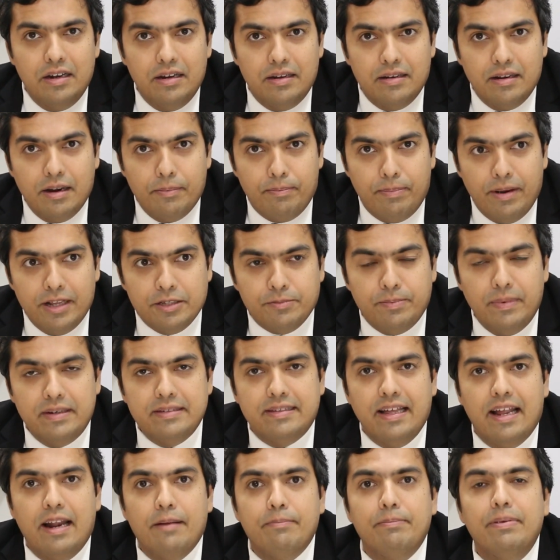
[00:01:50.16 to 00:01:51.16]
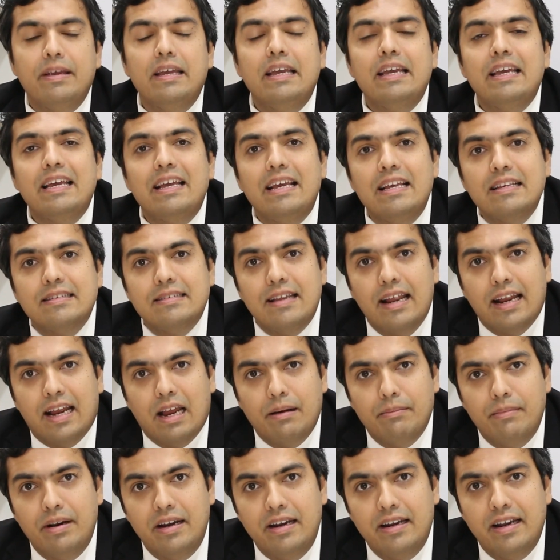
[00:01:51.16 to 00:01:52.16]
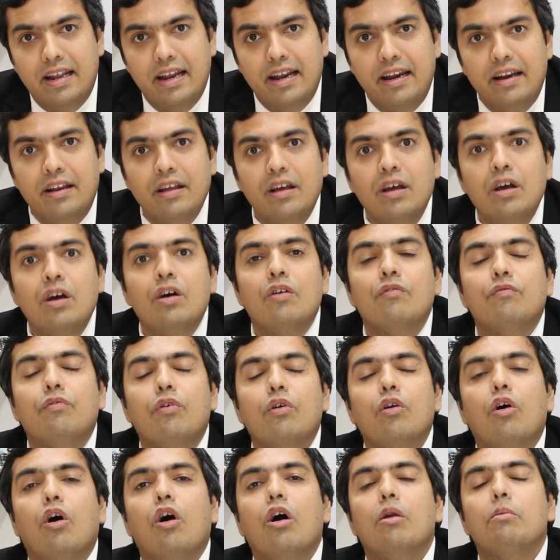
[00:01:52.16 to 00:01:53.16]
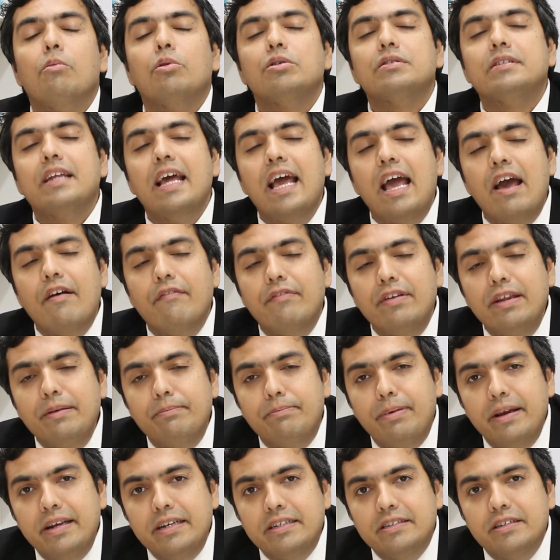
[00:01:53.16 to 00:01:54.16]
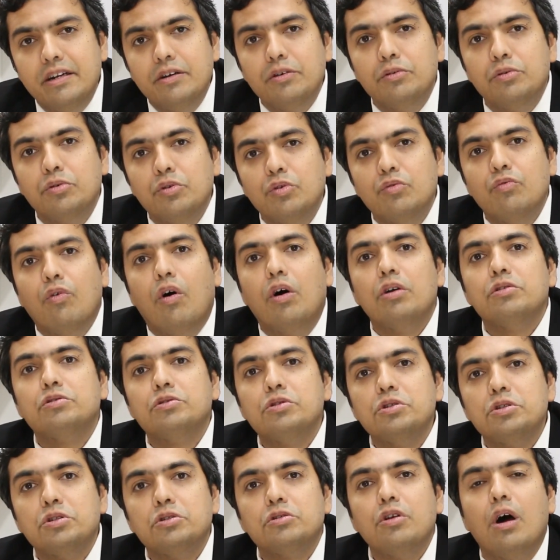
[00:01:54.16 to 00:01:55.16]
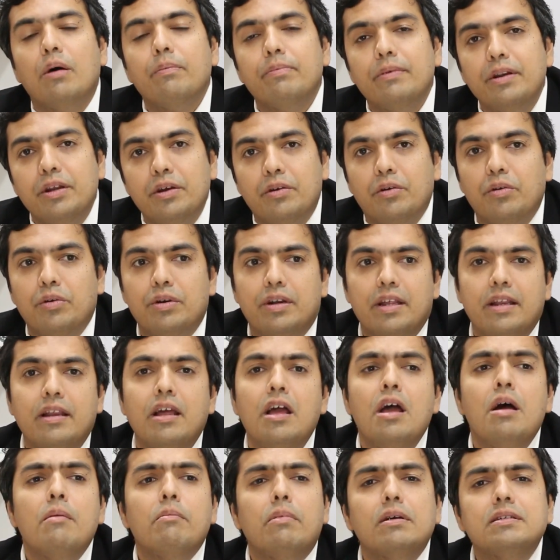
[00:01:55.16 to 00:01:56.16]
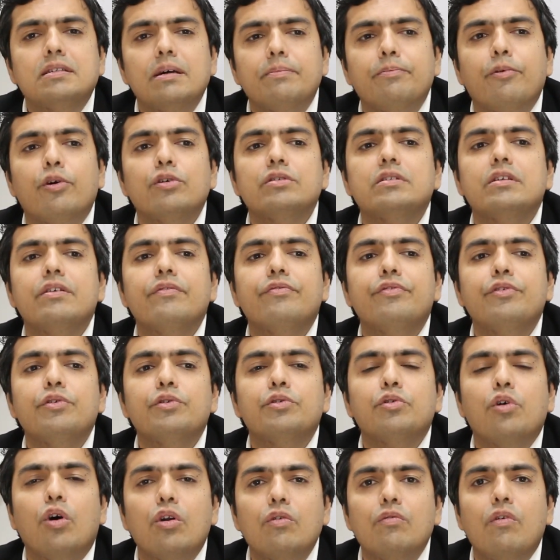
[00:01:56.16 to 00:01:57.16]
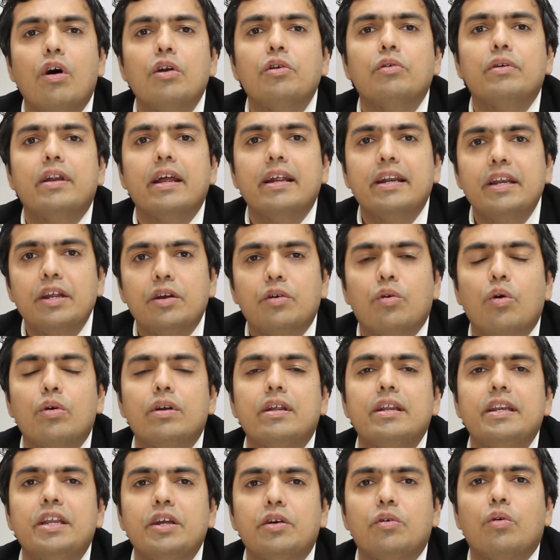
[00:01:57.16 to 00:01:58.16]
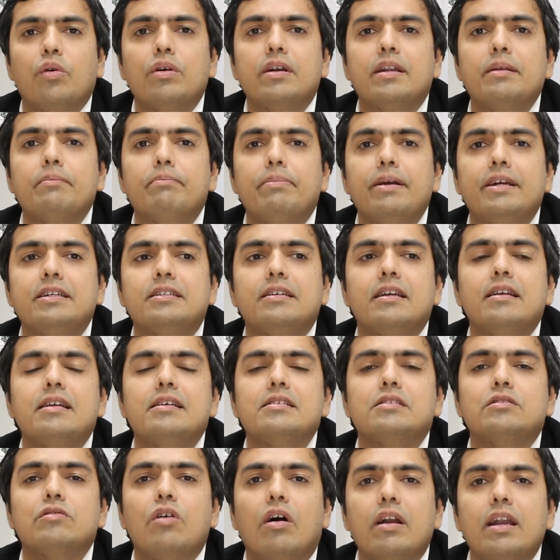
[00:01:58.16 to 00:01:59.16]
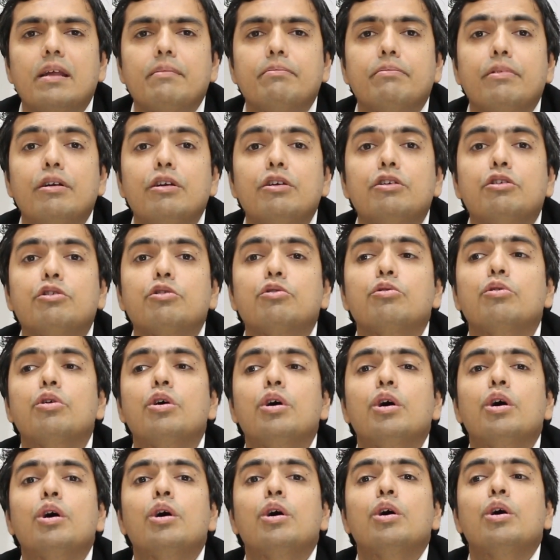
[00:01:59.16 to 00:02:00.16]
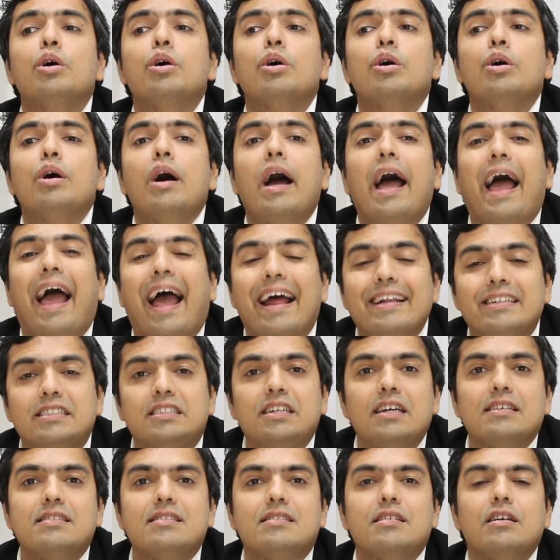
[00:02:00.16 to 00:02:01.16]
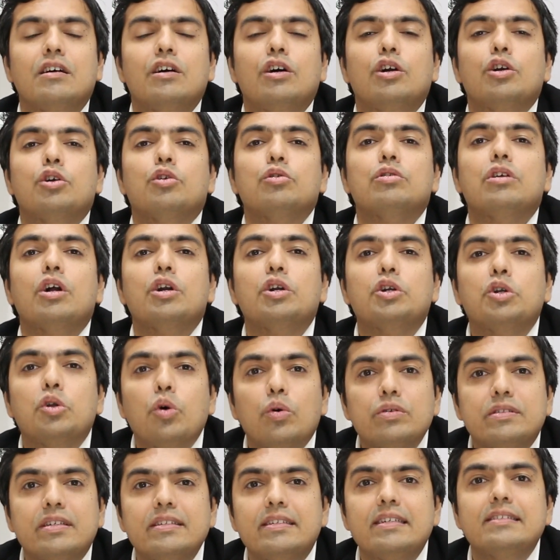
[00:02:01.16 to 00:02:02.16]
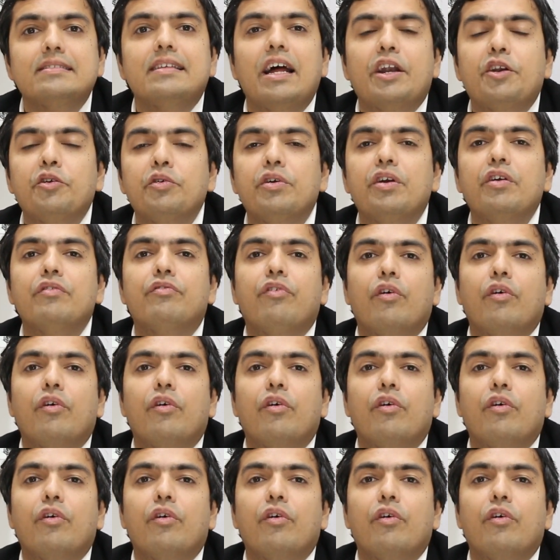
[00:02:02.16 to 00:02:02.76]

replacement therapy is recommended for almost every patient who wants to stop nicotine. But suppose if you don't want to take nicotine, patient is not able to adjust to the dosages that you give